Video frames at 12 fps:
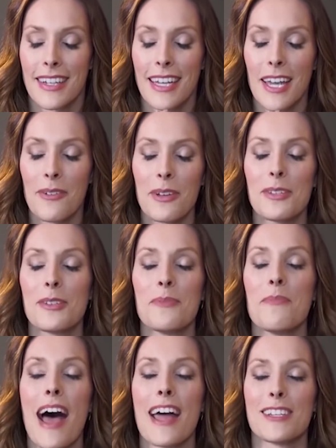And now I want you to
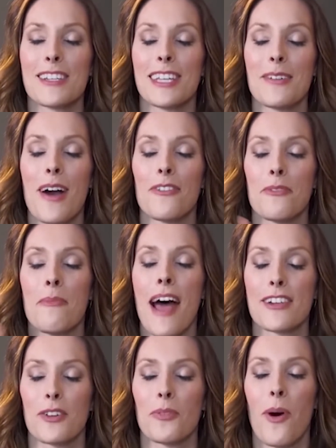imagine that you have a
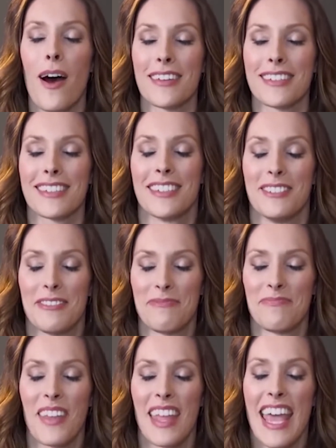magic wand
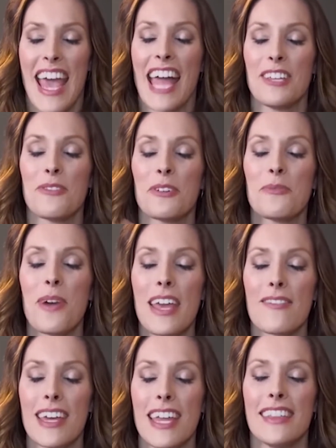and you could
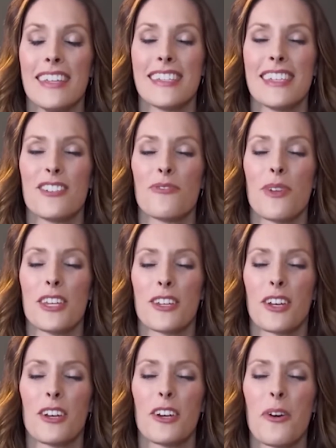wave it and this
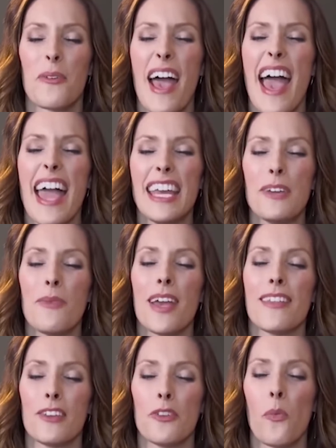situation could go any
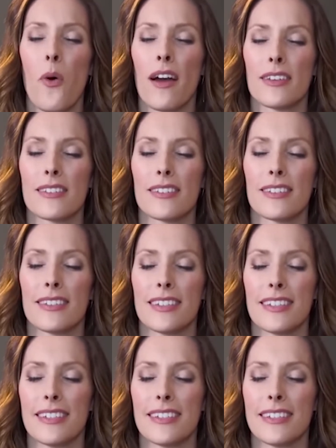way that you want.
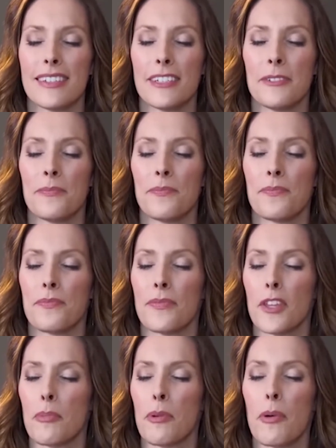
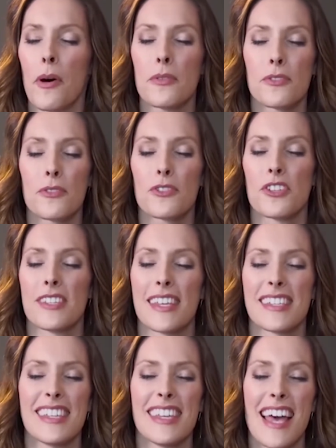The proposal, she
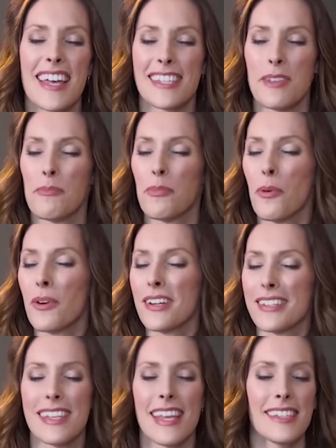says yes. The
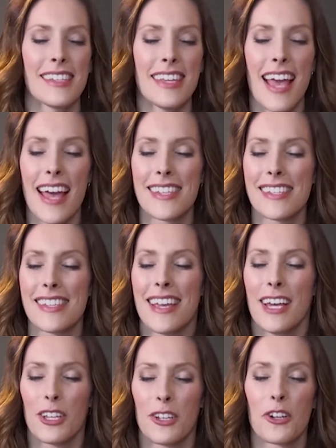board says yes.
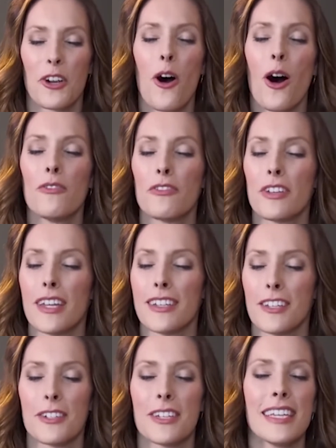You're
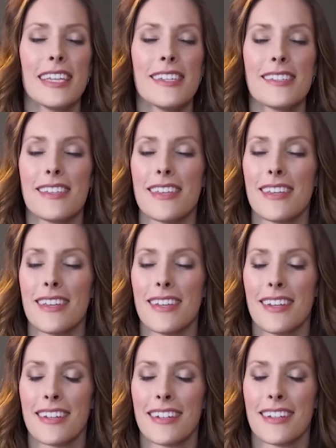confident, you're easy,
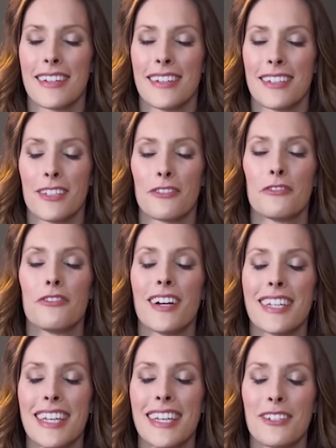you're
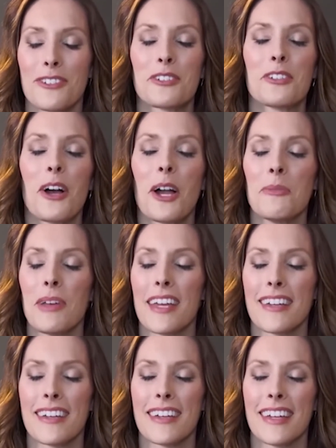funny, you're charming.